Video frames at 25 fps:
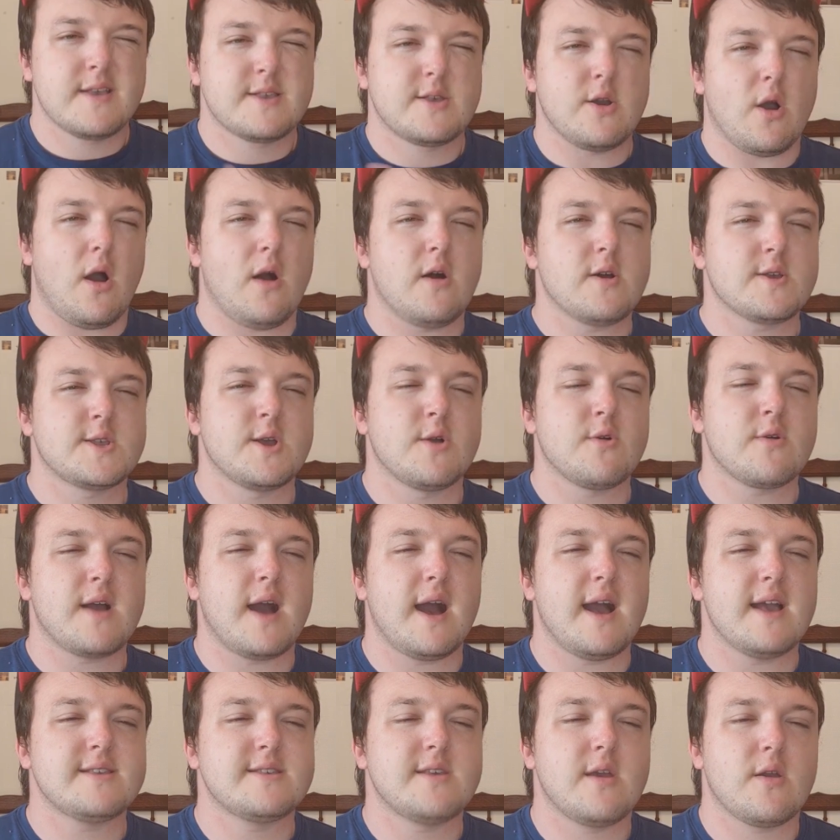So also,
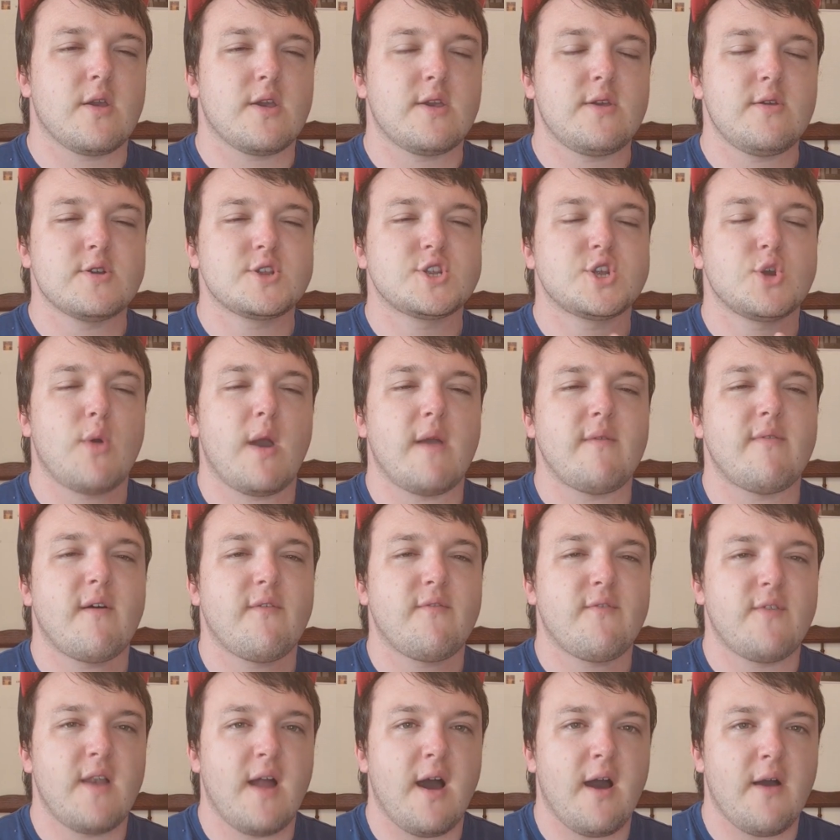guys, a huge wave
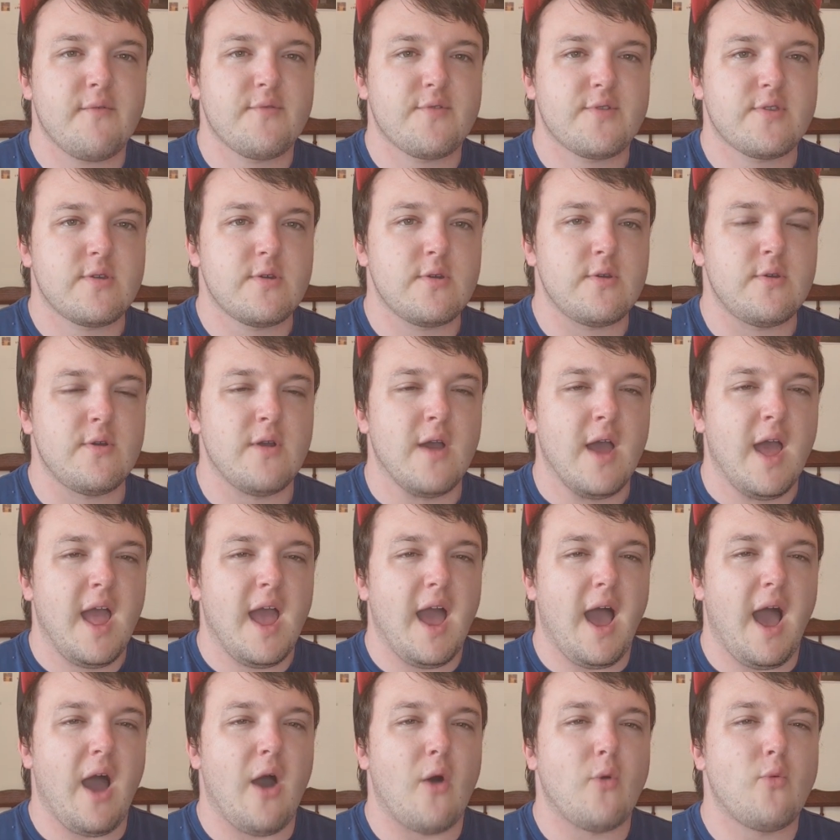of love to
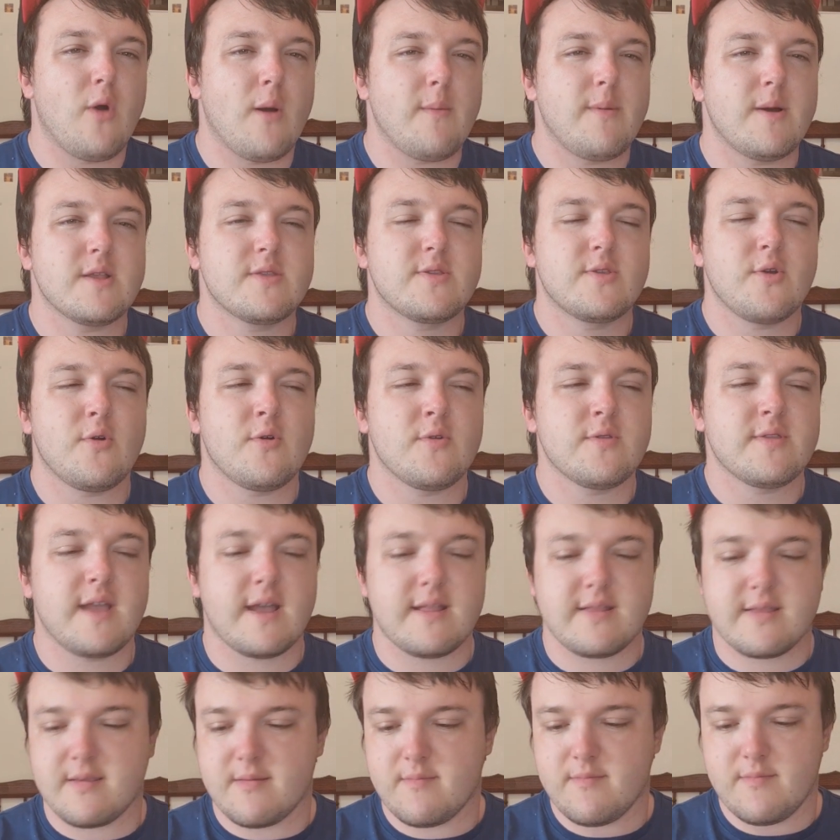Robert Dawn,
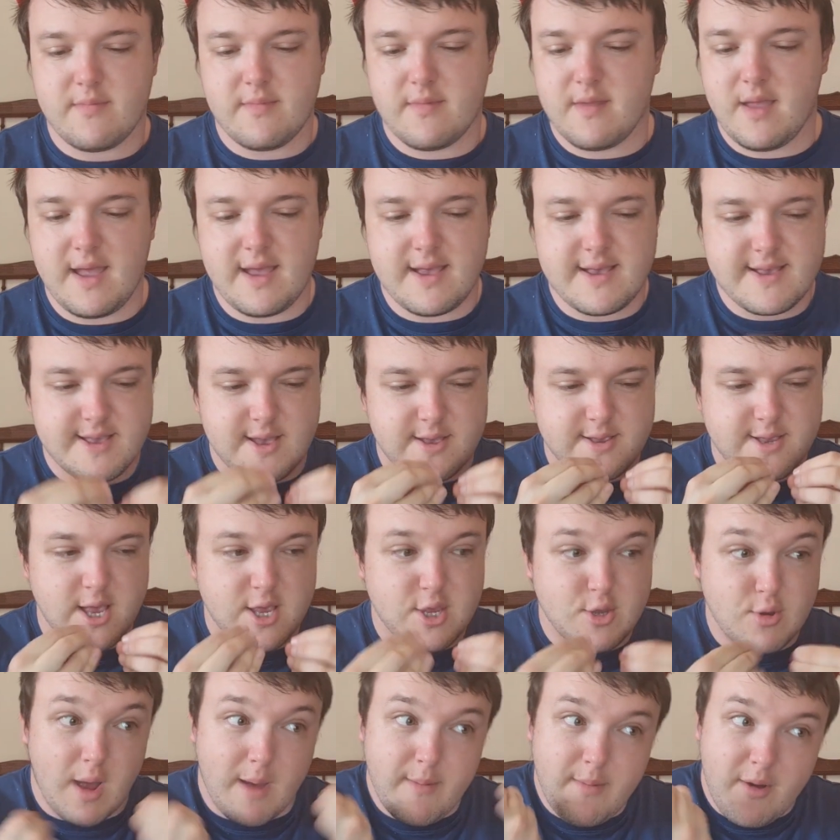that is a
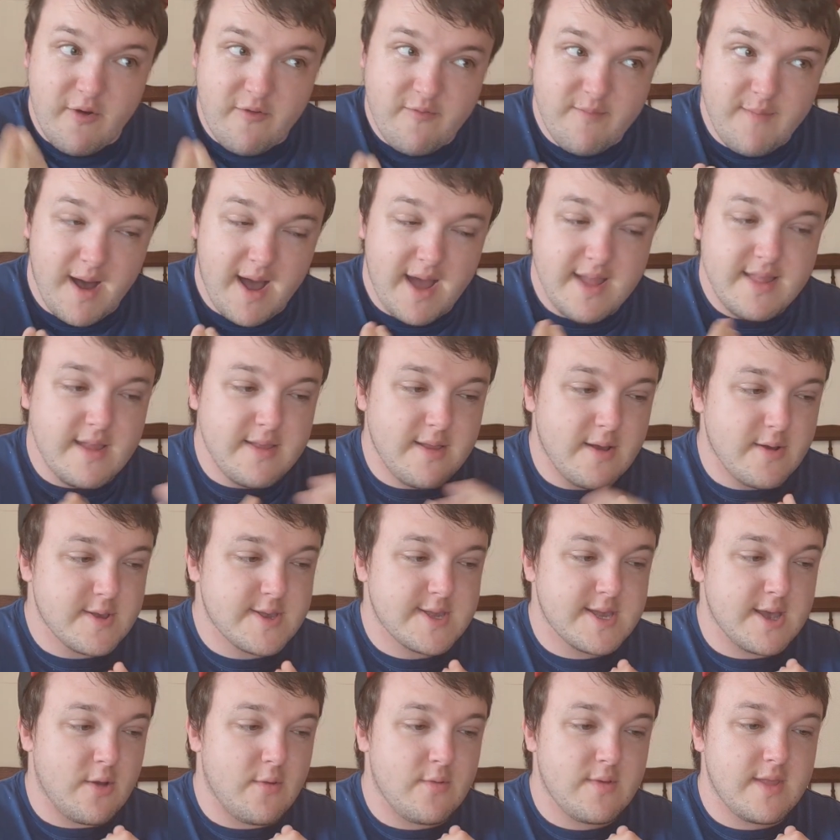subscriber of mine, and
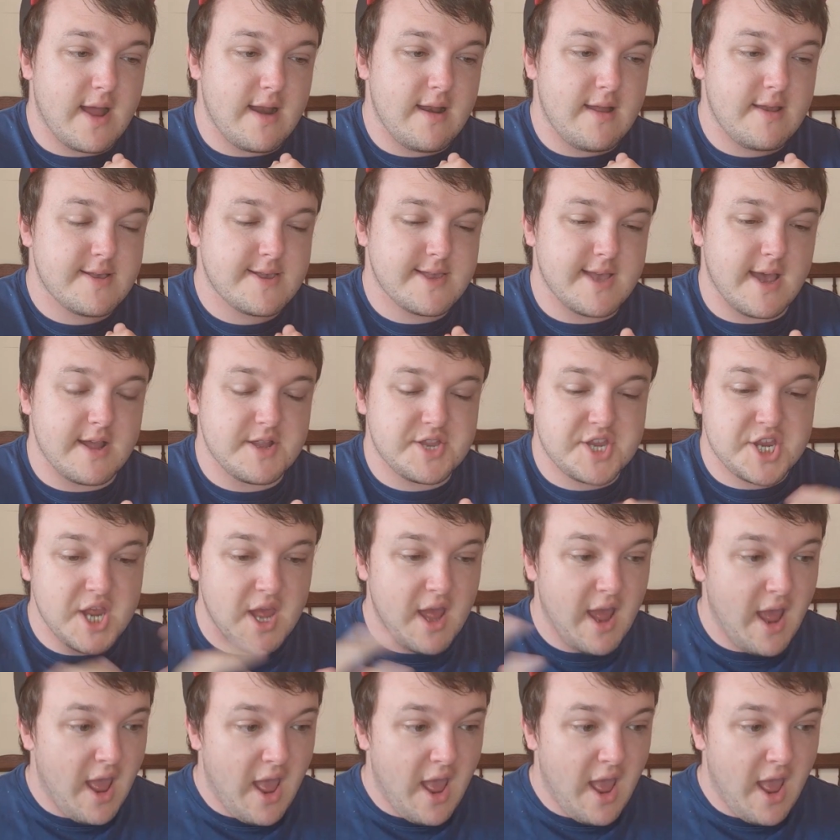also that is such